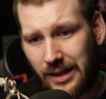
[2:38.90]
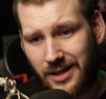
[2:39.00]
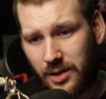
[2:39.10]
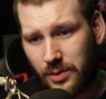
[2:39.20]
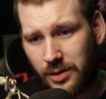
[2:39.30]

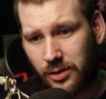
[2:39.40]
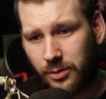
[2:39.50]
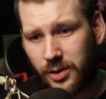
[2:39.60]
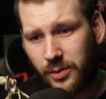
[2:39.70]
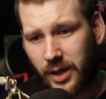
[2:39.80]
It's used to
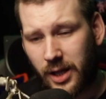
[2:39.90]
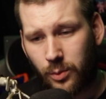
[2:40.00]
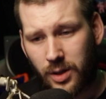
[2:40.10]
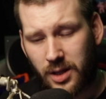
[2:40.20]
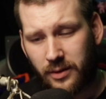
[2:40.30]
communicate
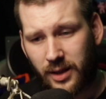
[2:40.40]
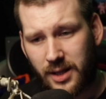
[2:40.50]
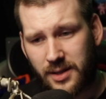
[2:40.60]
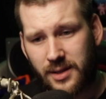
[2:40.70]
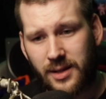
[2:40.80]
with
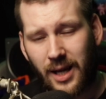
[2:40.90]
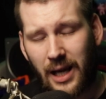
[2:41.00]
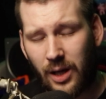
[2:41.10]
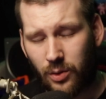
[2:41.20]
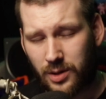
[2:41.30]
devices
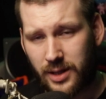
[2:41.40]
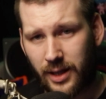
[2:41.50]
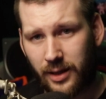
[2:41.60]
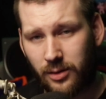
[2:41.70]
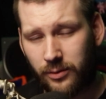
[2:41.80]

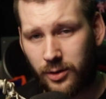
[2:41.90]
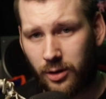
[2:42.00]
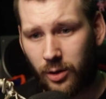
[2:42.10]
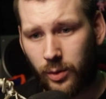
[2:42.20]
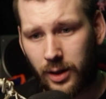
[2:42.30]
outside of your
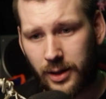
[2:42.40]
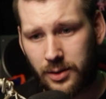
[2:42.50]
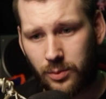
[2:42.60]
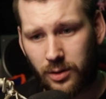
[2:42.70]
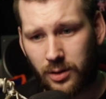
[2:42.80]
local
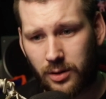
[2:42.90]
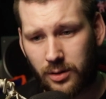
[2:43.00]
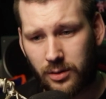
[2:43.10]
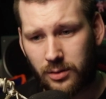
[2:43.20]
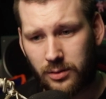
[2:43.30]
network.
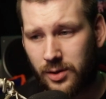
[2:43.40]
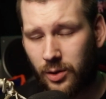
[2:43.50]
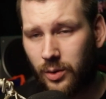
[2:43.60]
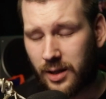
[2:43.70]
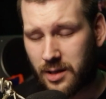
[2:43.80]

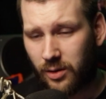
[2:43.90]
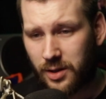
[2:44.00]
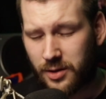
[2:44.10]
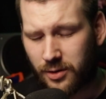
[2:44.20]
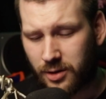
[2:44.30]
So as long
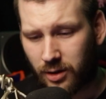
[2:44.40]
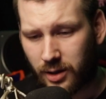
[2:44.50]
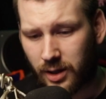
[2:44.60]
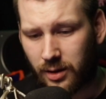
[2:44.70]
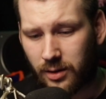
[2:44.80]
as you're
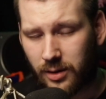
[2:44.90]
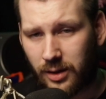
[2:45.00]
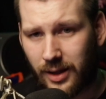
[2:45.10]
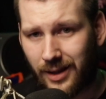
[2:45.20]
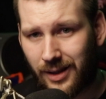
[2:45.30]
talking
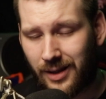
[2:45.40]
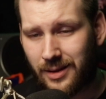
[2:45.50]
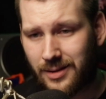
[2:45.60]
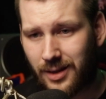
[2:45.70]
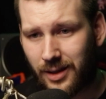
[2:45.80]

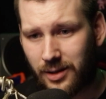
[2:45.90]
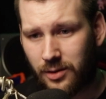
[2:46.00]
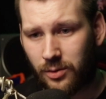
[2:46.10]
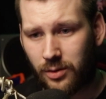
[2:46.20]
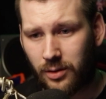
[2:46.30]
inside
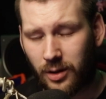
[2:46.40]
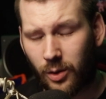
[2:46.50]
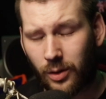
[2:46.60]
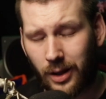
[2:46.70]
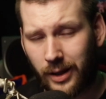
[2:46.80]
your
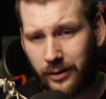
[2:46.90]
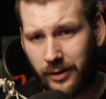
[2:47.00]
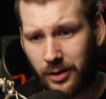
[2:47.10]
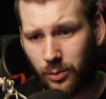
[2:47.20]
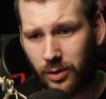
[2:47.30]
local area
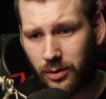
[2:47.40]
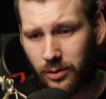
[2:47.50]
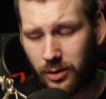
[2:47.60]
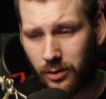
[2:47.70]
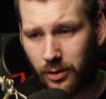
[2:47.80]
network,
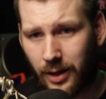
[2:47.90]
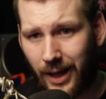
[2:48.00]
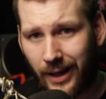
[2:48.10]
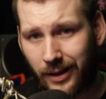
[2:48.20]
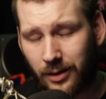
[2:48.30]
or your
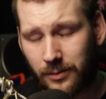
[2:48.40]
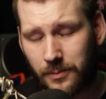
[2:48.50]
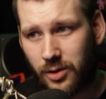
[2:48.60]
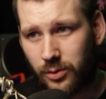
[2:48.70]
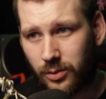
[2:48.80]
LAN,
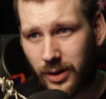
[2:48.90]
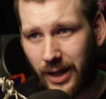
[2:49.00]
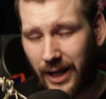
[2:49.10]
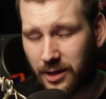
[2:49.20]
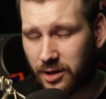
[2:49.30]
you
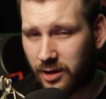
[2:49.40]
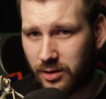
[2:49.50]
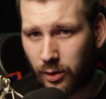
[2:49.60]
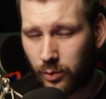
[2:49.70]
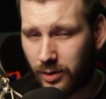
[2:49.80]
actually
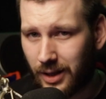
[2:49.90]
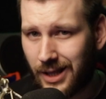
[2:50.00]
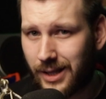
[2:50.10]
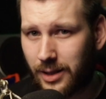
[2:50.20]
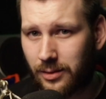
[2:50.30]
don't
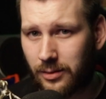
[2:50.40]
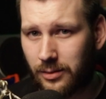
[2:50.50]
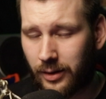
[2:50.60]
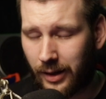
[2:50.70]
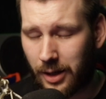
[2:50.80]
need
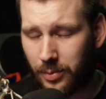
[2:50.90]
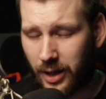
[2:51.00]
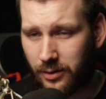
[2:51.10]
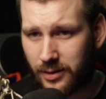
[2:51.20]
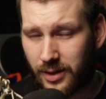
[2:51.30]
an IP
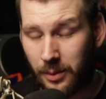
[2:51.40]
address.